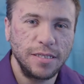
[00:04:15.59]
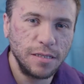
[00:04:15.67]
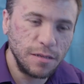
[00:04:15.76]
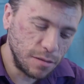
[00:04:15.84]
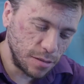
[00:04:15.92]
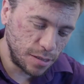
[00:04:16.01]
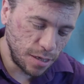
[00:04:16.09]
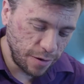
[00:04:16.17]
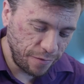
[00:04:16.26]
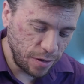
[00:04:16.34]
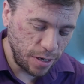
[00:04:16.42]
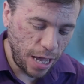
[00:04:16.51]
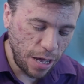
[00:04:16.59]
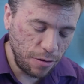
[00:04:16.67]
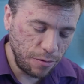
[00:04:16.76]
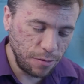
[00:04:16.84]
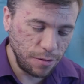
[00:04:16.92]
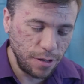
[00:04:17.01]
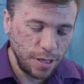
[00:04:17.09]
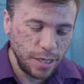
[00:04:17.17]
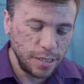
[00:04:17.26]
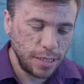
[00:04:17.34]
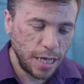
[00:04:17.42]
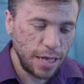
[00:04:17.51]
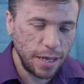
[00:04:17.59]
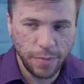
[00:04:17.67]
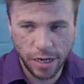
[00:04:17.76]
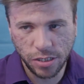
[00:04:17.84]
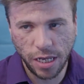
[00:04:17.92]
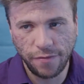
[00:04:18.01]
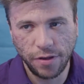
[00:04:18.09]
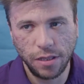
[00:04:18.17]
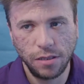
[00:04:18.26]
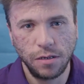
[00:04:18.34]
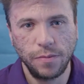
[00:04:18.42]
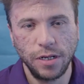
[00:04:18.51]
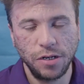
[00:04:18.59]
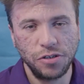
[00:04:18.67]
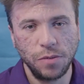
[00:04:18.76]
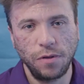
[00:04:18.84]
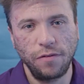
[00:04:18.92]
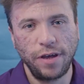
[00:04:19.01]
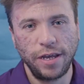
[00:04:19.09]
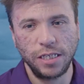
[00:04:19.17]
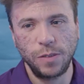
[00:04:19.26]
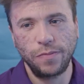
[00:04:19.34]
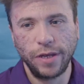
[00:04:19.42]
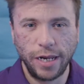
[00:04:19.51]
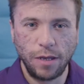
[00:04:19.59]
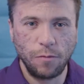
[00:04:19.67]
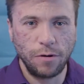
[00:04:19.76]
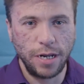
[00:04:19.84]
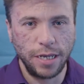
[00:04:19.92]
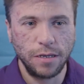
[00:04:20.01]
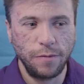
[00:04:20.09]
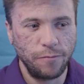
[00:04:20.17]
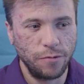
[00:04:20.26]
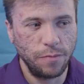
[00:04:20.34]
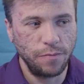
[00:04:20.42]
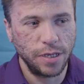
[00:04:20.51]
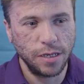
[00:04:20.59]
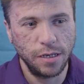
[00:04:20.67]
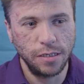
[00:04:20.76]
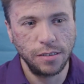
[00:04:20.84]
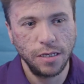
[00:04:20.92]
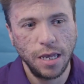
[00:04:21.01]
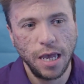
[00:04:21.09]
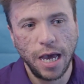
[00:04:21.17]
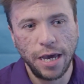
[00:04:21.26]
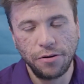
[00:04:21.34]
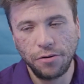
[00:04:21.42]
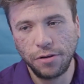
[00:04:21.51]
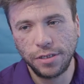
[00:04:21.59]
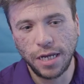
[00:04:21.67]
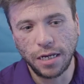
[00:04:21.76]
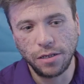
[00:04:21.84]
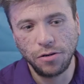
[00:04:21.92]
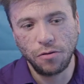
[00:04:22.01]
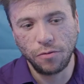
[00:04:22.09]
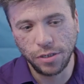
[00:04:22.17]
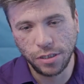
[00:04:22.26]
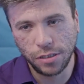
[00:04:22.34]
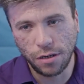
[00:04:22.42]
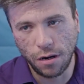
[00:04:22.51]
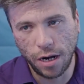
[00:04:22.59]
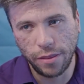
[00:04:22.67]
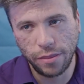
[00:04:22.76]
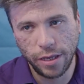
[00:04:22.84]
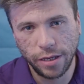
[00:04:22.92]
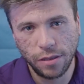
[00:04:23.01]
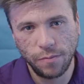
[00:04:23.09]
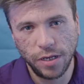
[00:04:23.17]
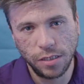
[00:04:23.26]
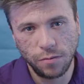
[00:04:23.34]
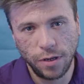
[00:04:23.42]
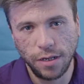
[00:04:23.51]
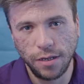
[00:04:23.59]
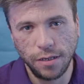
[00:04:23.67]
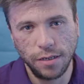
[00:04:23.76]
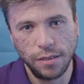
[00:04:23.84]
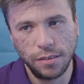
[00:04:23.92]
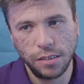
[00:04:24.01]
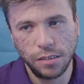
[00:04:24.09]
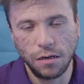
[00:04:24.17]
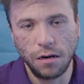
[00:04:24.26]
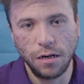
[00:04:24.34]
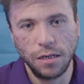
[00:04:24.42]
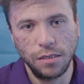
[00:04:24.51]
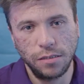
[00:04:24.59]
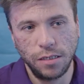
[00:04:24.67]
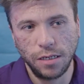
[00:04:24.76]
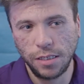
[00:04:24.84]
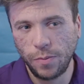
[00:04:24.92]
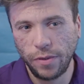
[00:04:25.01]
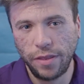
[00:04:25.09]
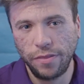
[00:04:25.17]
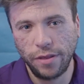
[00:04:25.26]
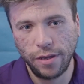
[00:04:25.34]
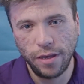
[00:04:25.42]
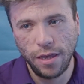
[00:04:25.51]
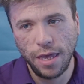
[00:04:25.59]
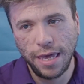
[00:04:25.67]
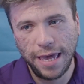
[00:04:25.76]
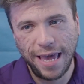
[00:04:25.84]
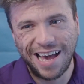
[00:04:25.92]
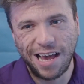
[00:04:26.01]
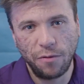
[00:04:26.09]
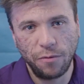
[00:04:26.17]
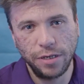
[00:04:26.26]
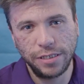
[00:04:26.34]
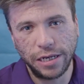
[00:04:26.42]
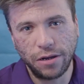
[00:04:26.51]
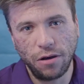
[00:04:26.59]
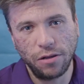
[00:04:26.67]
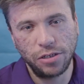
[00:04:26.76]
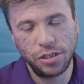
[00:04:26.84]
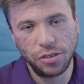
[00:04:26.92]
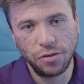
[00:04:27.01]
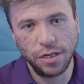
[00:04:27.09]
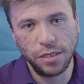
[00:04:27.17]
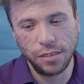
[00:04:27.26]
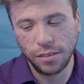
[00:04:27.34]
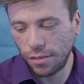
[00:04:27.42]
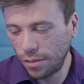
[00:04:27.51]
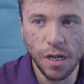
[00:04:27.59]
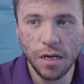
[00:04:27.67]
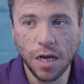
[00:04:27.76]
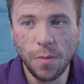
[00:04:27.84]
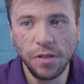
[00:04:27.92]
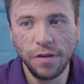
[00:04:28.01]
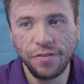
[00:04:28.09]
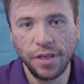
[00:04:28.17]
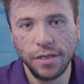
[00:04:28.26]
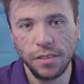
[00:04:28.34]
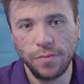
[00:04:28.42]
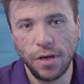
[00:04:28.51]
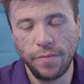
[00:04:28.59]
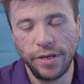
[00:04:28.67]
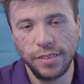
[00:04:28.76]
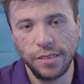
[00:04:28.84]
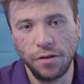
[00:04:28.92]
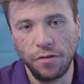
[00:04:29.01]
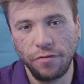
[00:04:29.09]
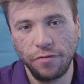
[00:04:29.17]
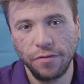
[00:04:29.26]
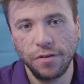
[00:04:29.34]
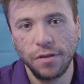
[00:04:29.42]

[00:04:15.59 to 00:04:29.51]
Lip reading: a little tough on how, see, I'm actually having a little bit of trouble of explaining where I come from, because I don't exactly know where to start. I think the best way to start is to explain that I was a college student. A couple of things about myself